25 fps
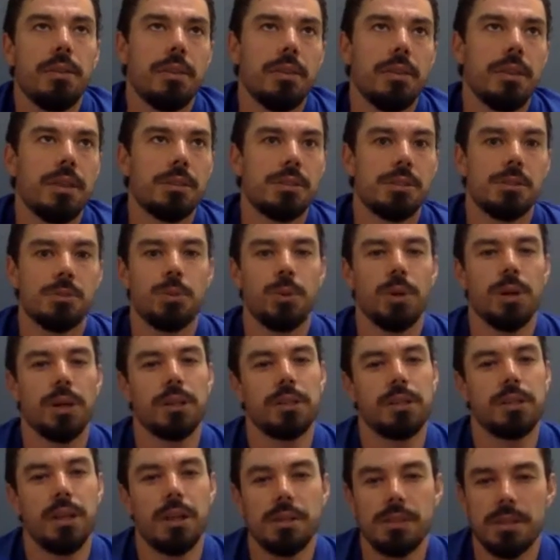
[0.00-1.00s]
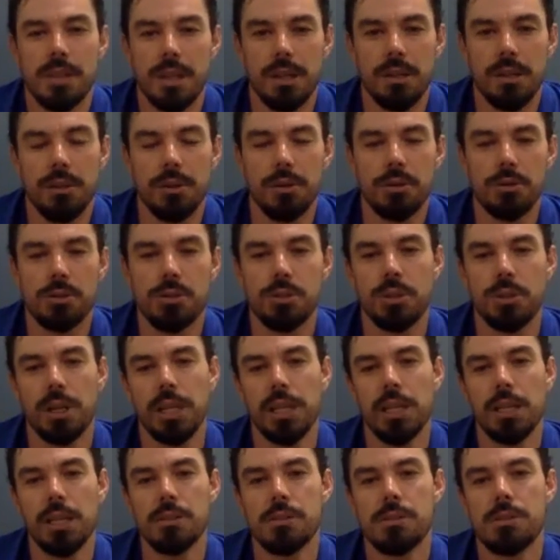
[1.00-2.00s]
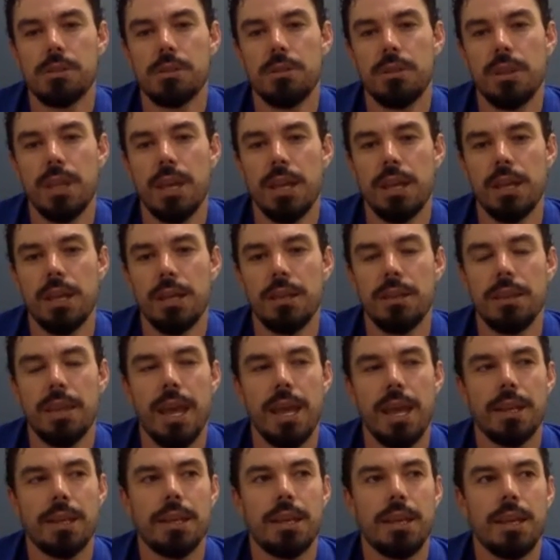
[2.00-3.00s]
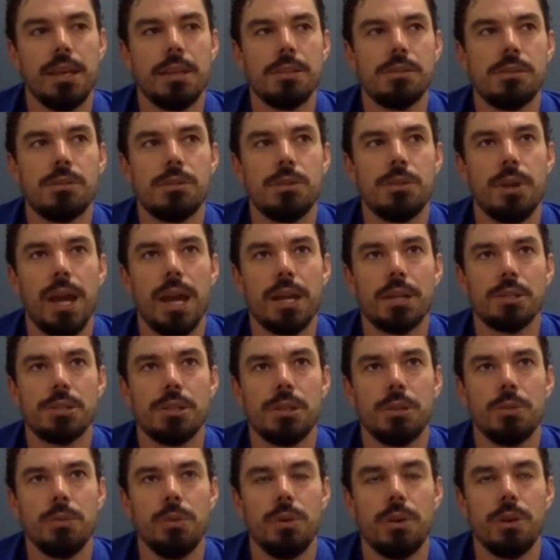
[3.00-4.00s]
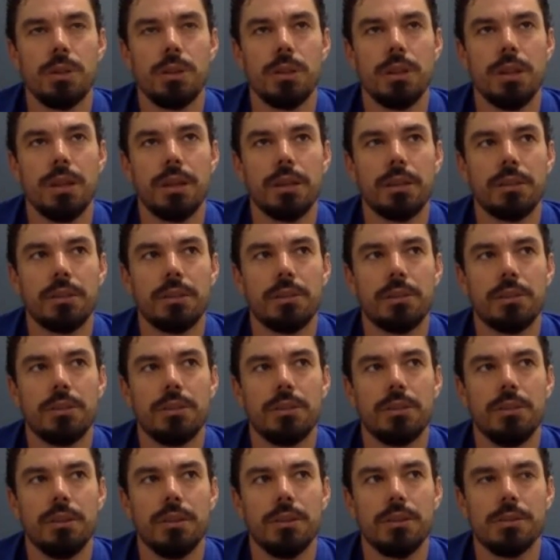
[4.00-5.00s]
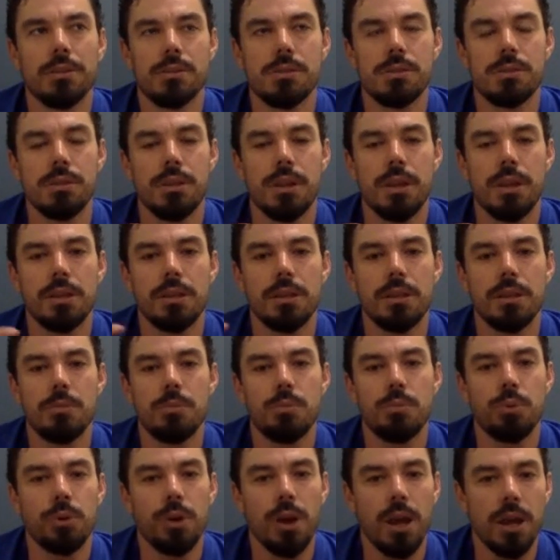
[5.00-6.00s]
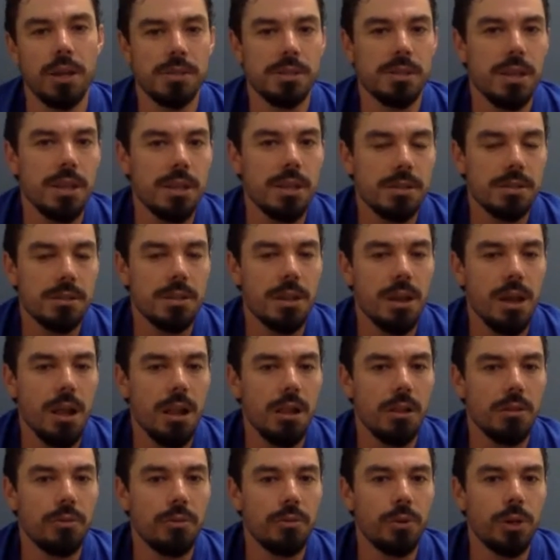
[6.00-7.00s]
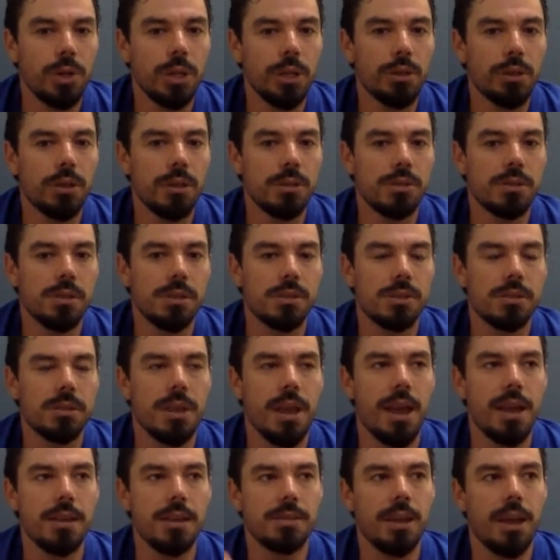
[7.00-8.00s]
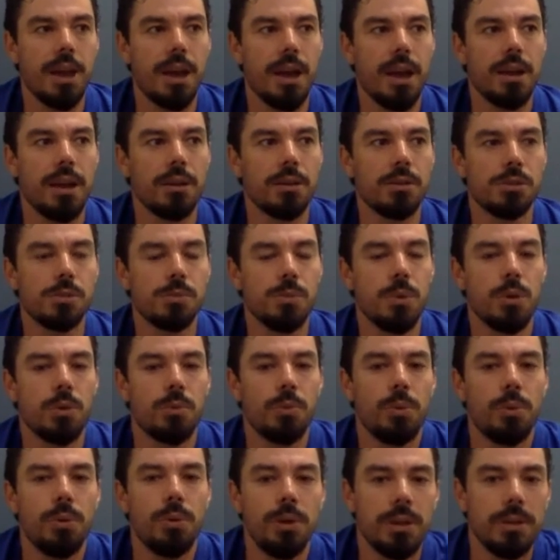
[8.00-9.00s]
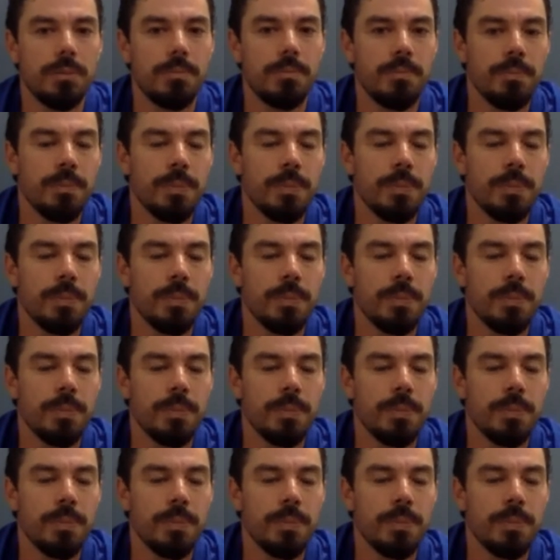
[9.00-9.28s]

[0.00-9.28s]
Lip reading: this is where it does get a little tricky. So then in that case, you actually want like the slightly processed olive oil because it has a higher smoke point.